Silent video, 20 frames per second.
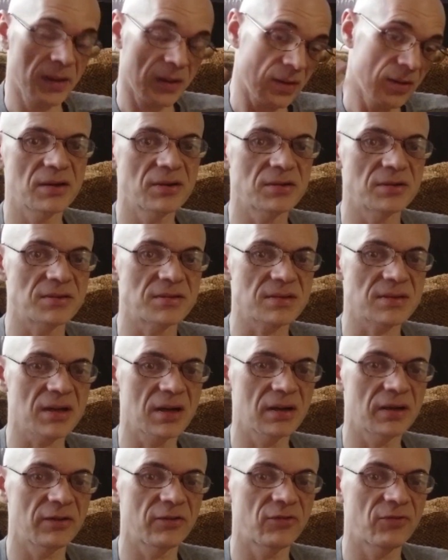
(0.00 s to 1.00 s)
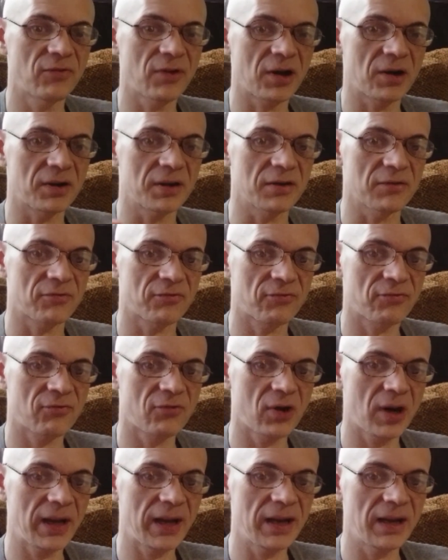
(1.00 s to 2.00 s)
Her son is very
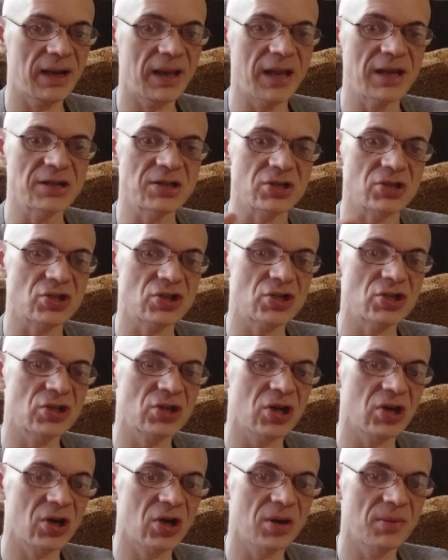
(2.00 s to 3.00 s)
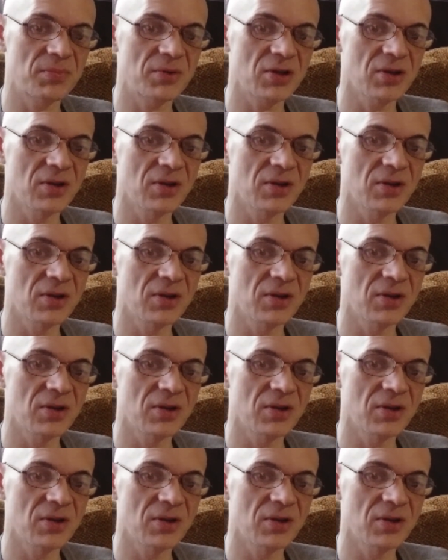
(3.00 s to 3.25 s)
afraid and disturbed.